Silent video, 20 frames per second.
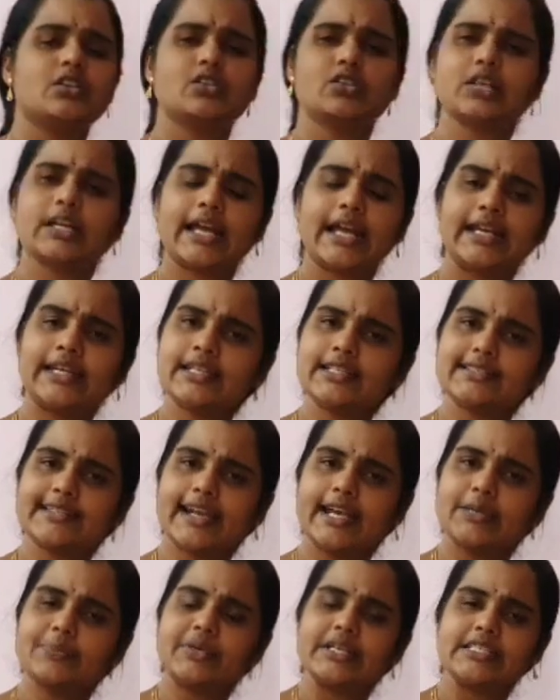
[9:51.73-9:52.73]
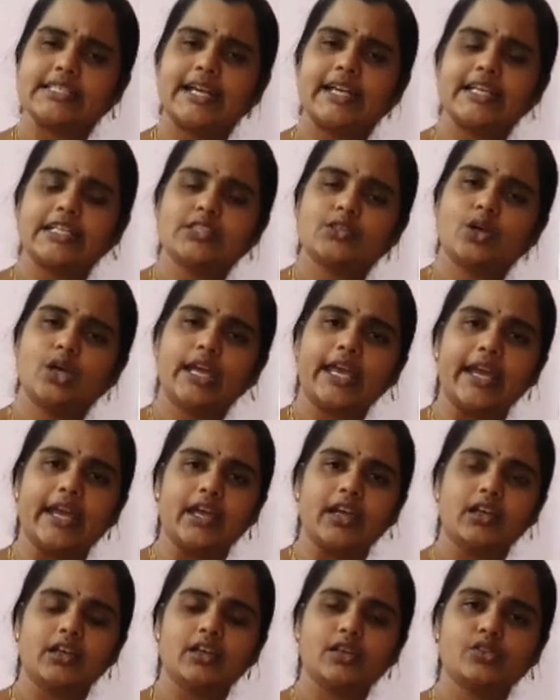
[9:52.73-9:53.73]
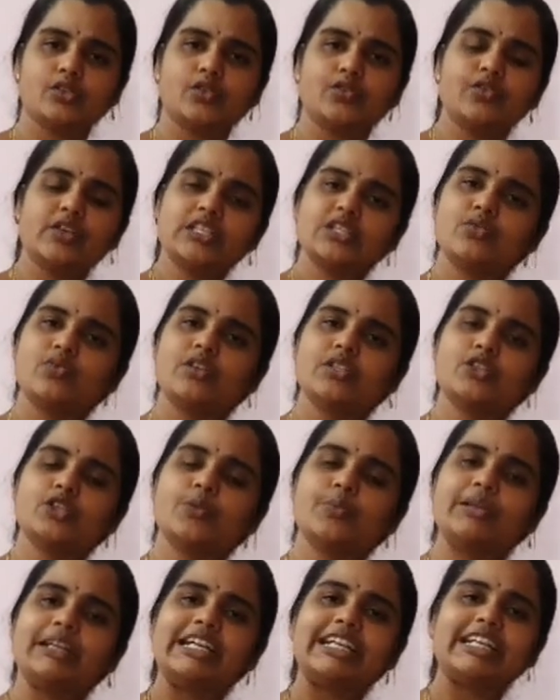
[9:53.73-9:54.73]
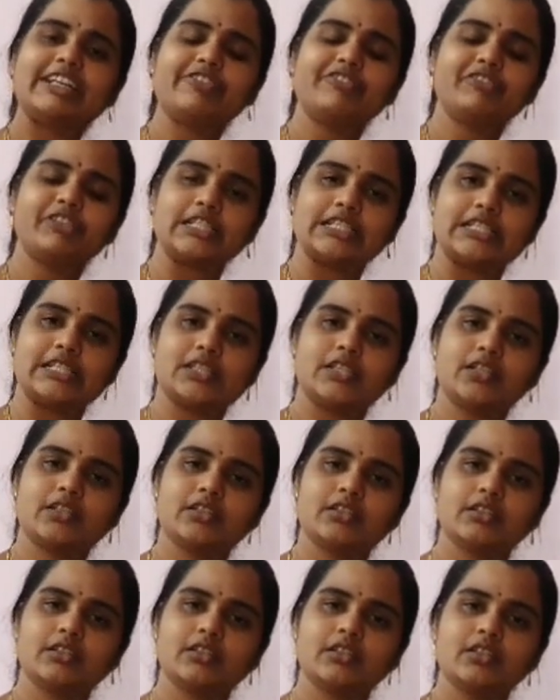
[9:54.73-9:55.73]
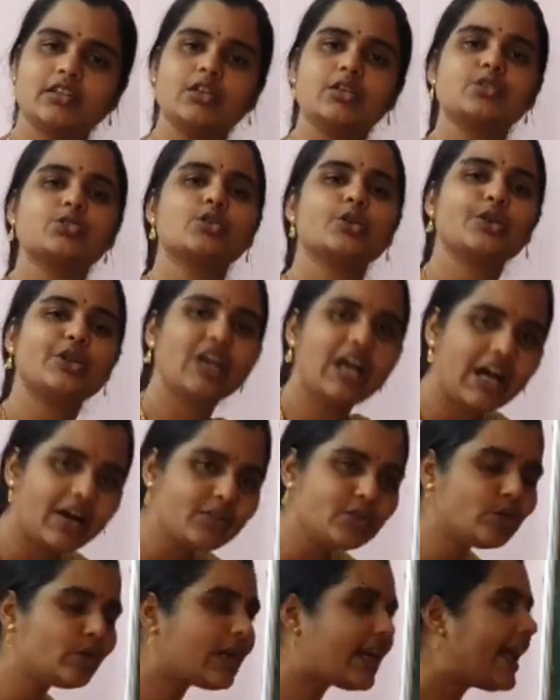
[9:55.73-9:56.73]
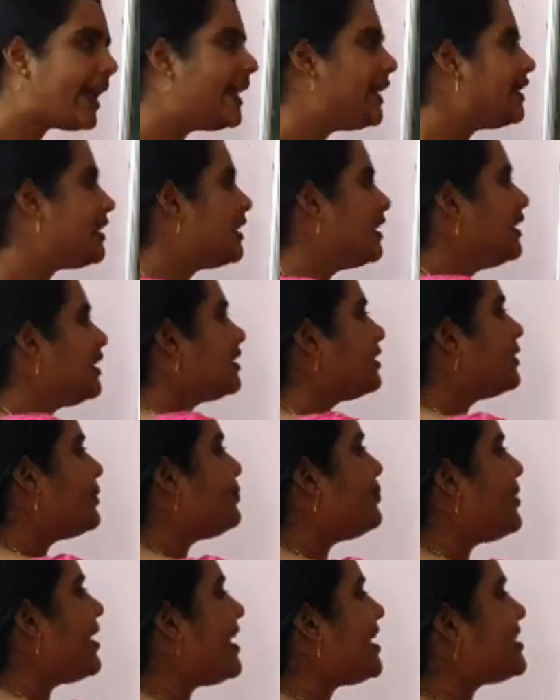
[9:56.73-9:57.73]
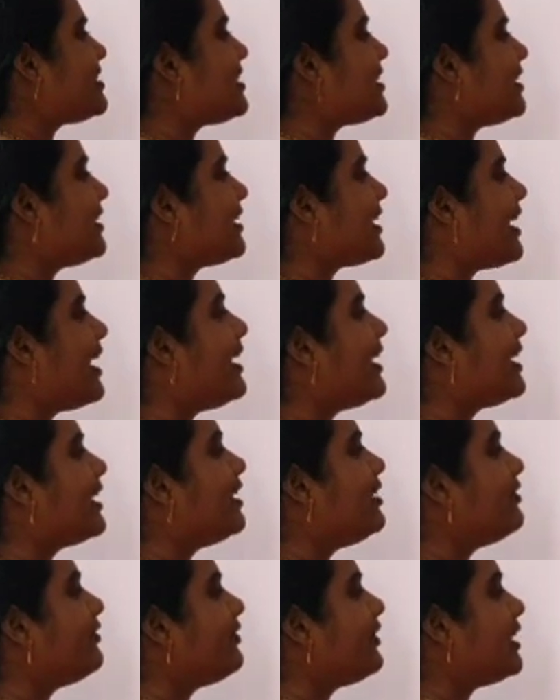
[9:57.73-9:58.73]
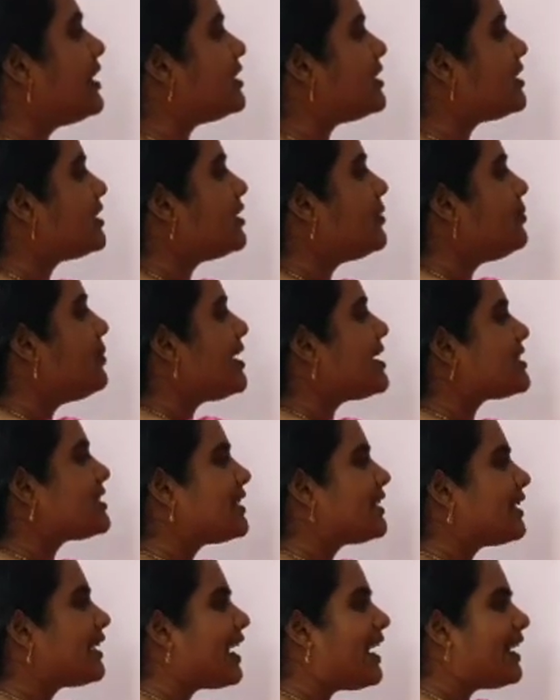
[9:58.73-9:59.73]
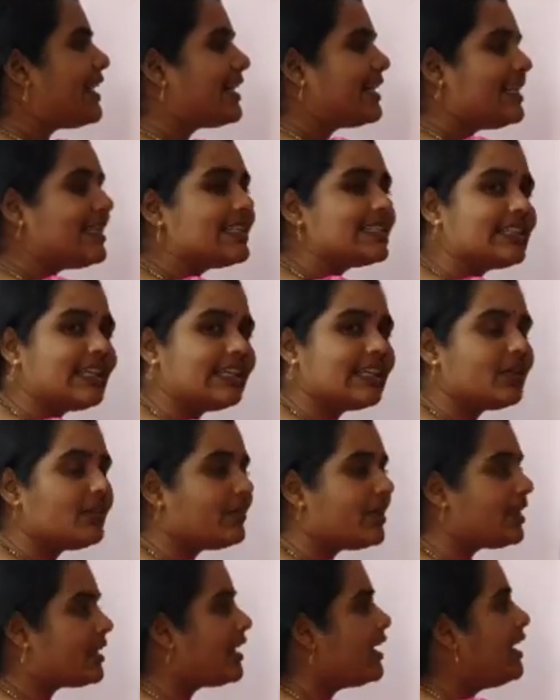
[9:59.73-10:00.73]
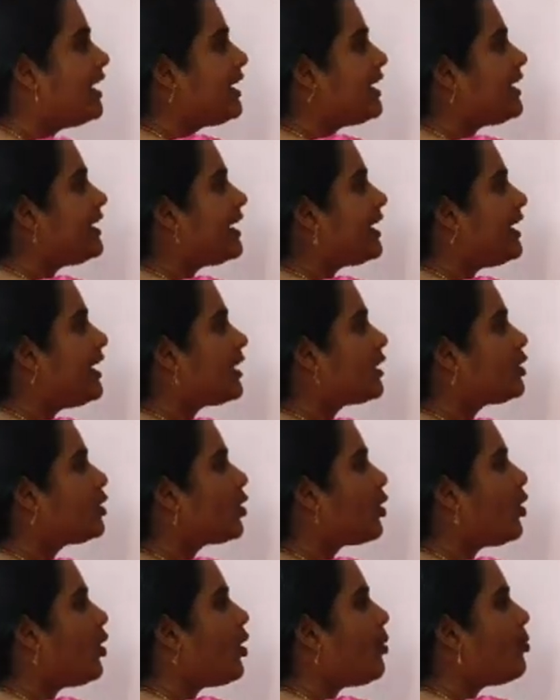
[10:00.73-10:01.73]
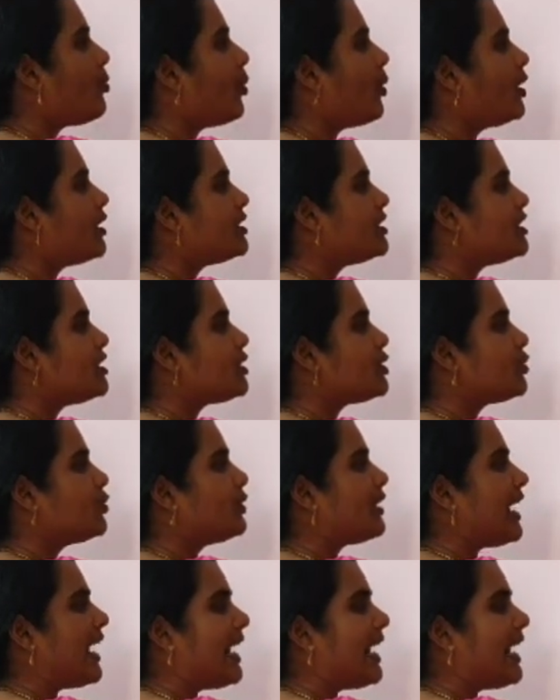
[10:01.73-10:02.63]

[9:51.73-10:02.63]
So writing side by side is okay. So which one should be written first? So you have to write the basic radical first. Basic radical is nothing but electropositive